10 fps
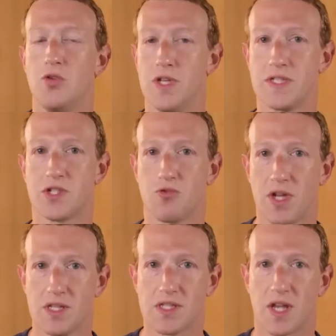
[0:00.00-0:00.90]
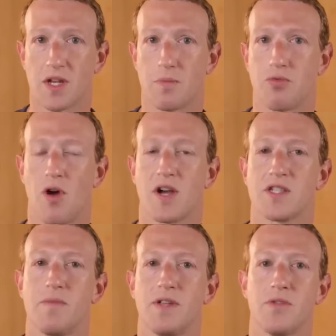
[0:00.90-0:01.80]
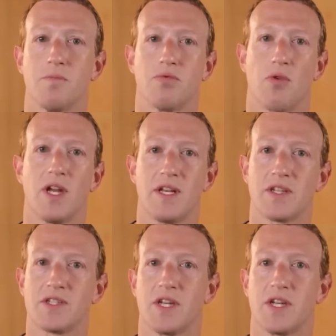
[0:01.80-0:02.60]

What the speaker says: You need screens that can approximate the brightness